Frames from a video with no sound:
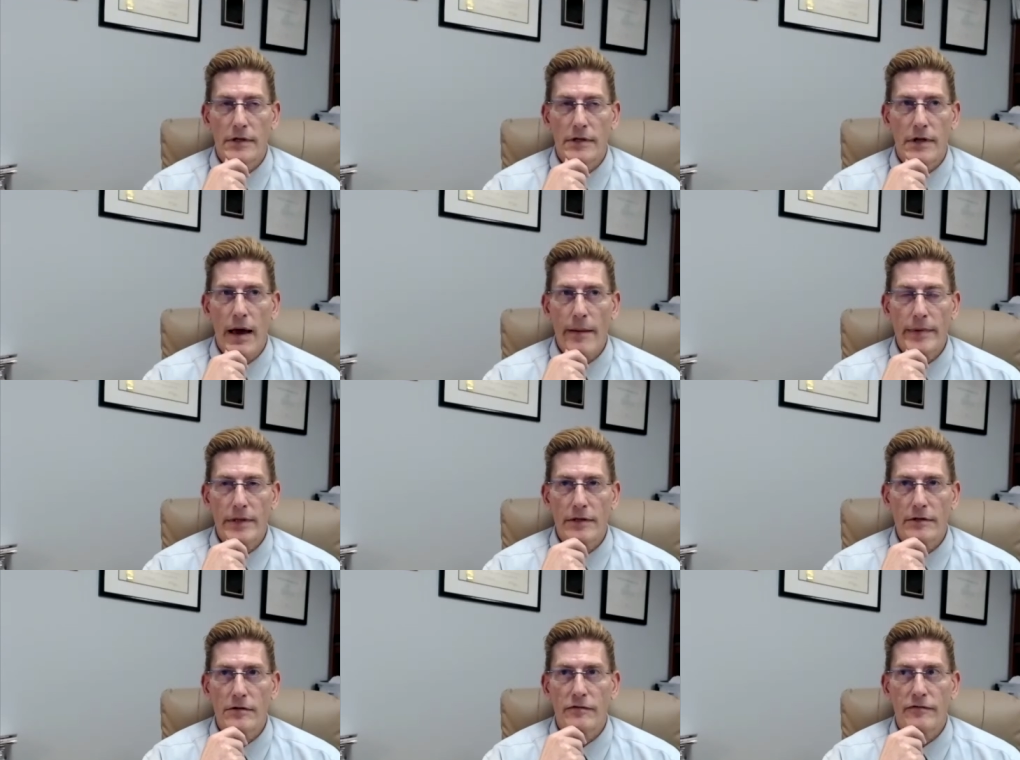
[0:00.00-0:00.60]
I
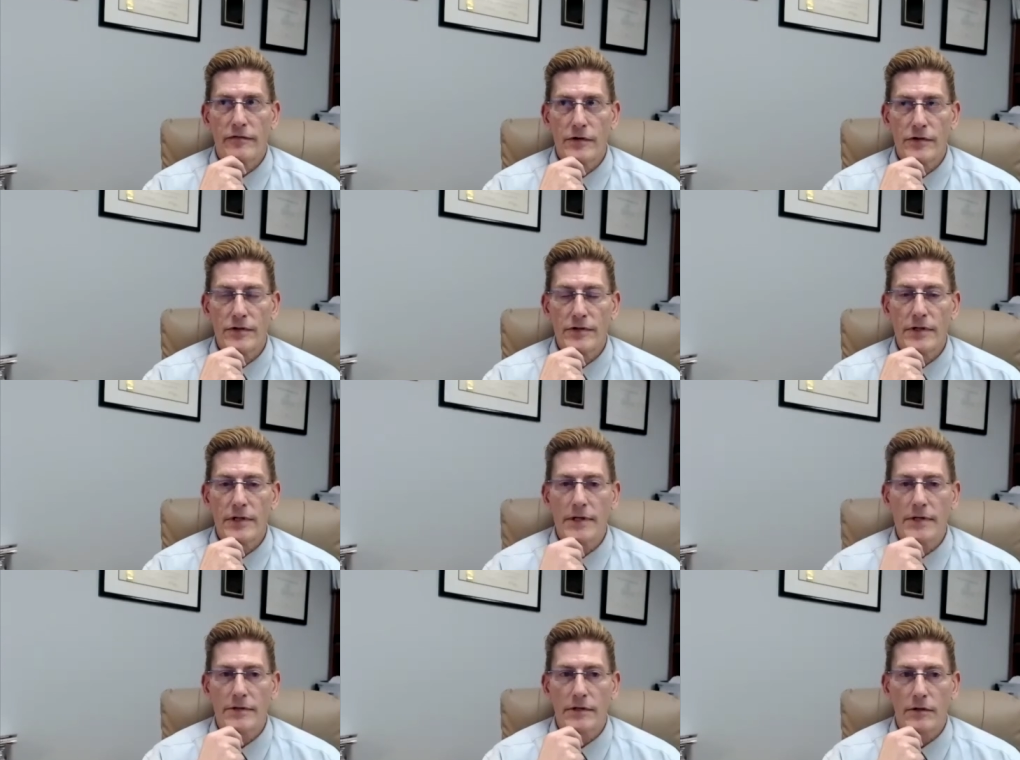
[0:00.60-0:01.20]
mean, the
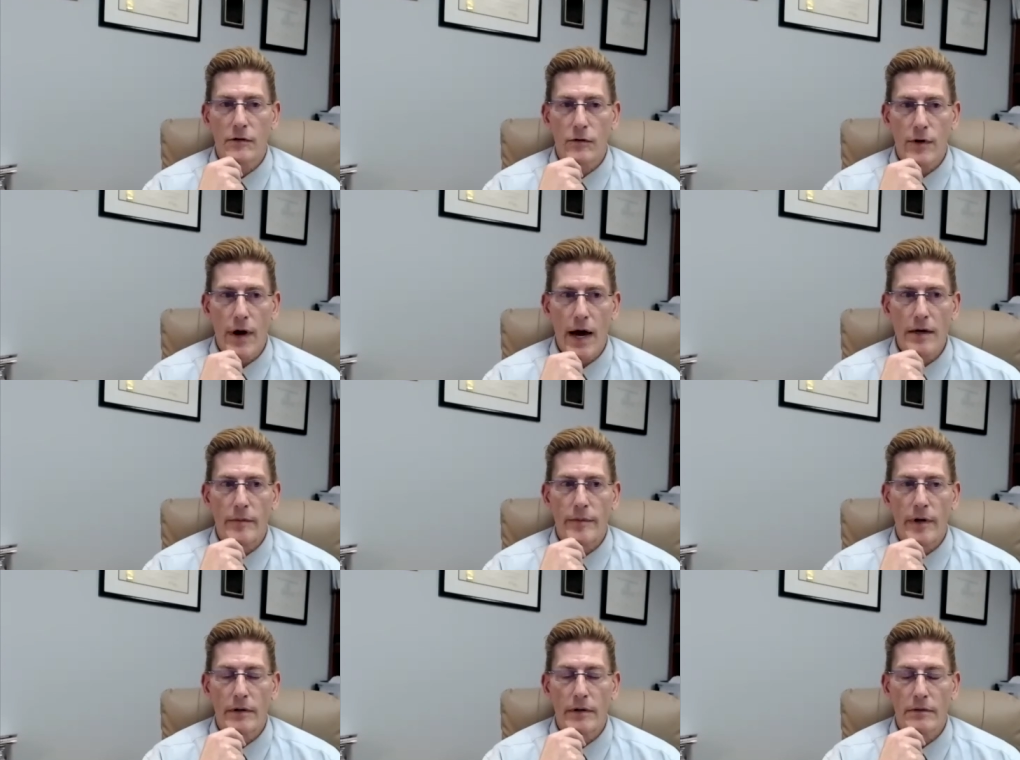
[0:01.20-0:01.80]
diversity is
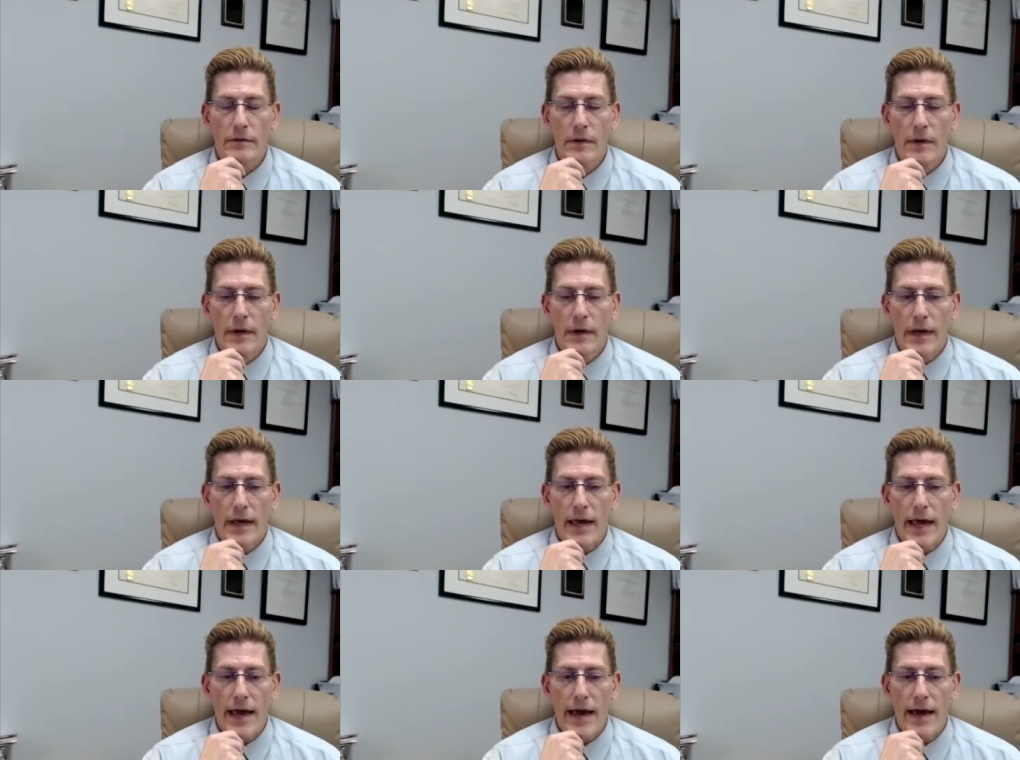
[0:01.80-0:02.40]
incredible,
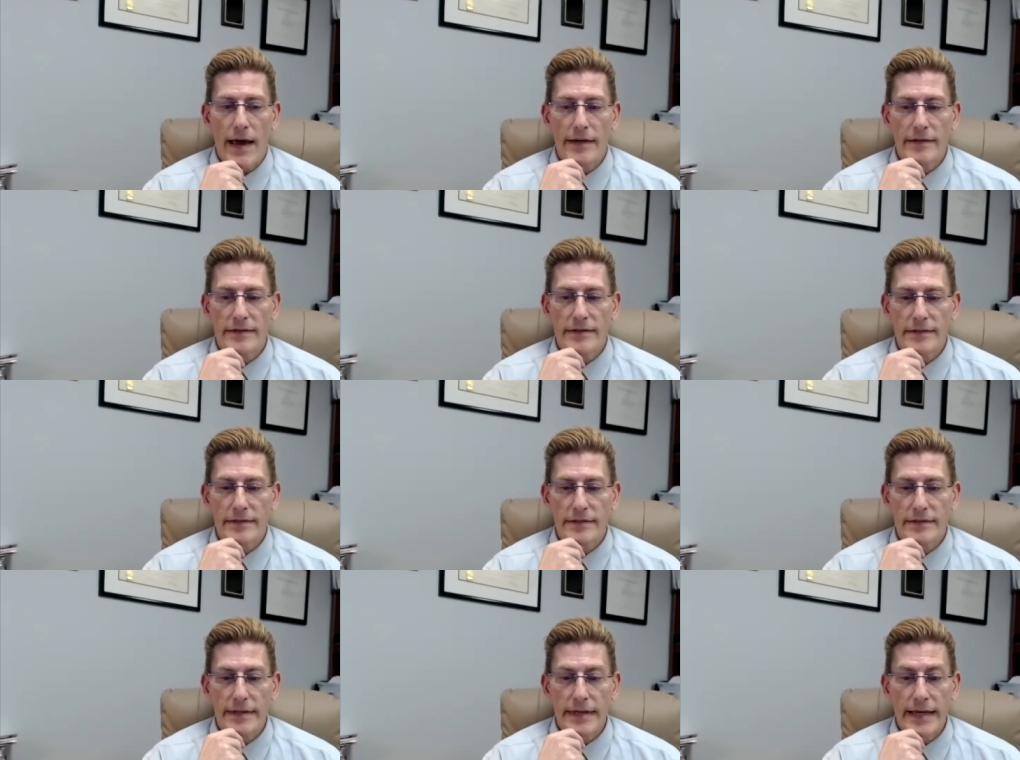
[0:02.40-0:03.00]
and
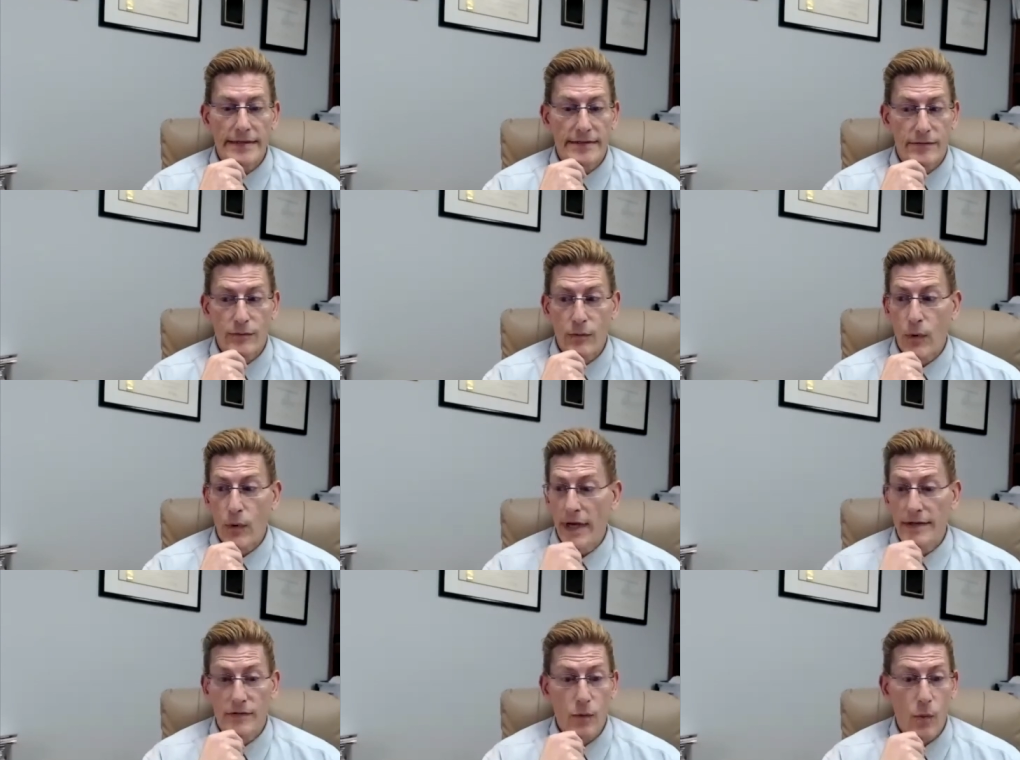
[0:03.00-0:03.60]
it's
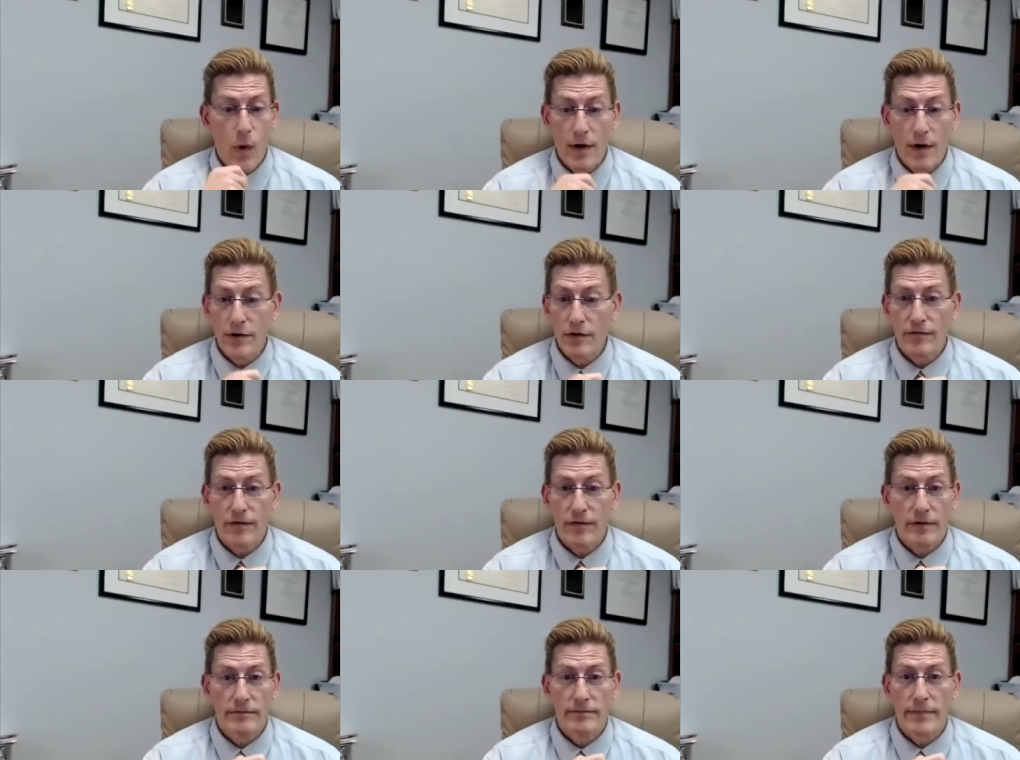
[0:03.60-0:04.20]
it's
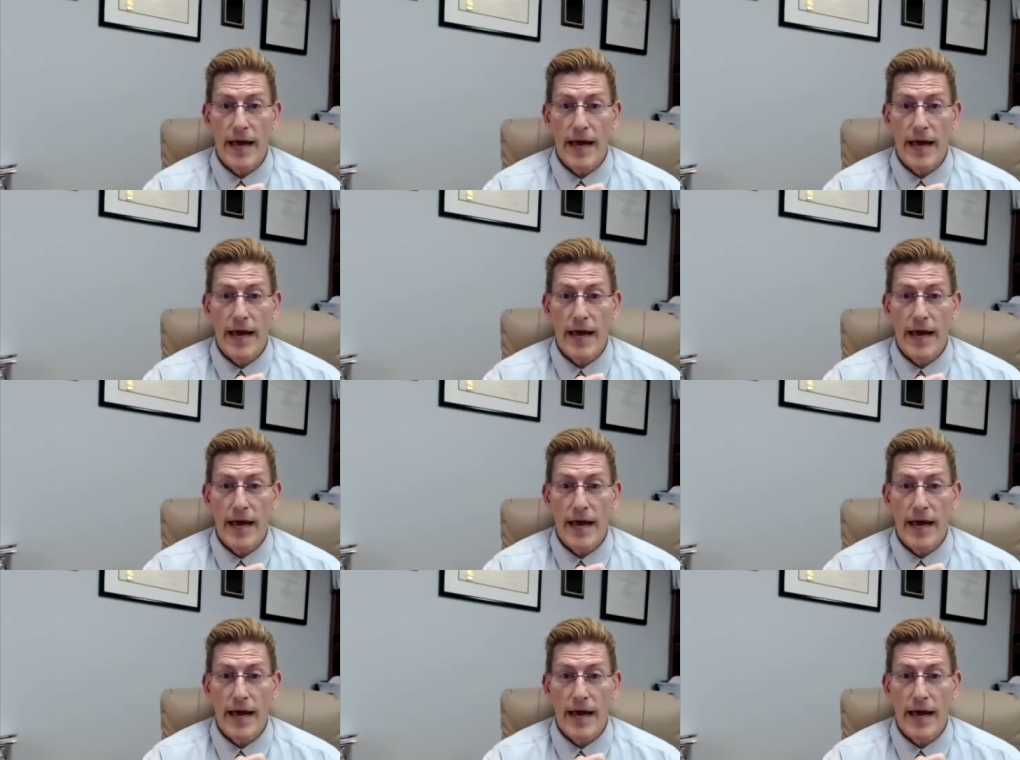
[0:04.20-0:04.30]
wonderful.